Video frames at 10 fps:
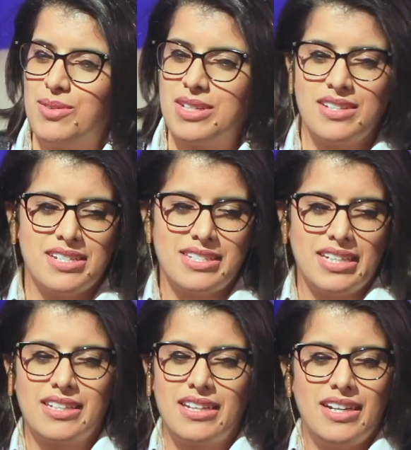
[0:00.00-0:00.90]
where there's
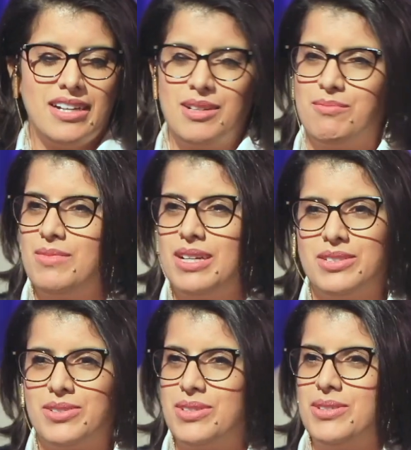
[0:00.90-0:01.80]
like I
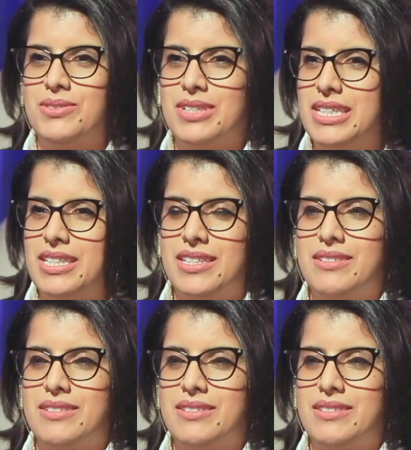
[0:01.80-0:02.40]
don't know, like